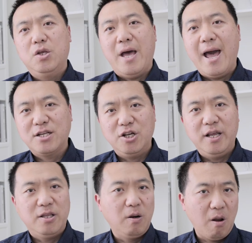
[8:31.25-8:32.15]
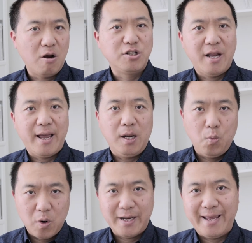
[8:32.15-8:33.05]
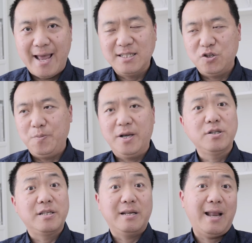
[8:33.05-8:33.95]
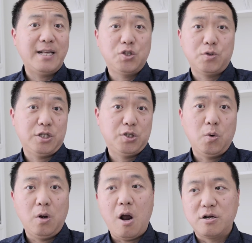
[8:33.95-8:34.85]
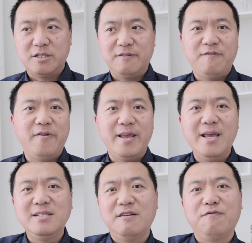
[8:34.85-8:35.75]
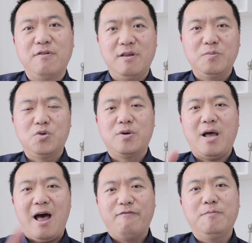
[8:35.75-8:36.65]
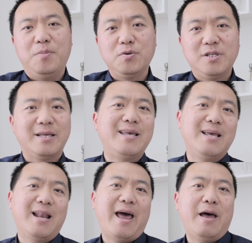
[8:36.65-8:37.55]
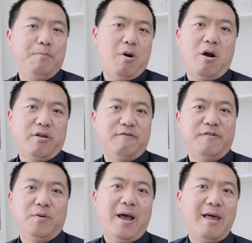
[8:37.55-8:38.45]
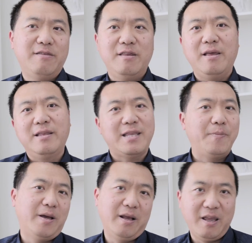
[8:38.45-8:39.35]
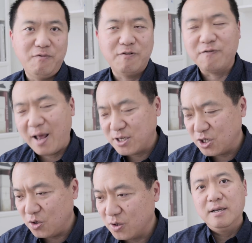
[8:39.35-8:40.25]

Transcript: Actually, the large light gonna work against you because the light source is so large. It's very easy for them to cover both the key light and part of the fill light, and then end up gonna give you a flashy look.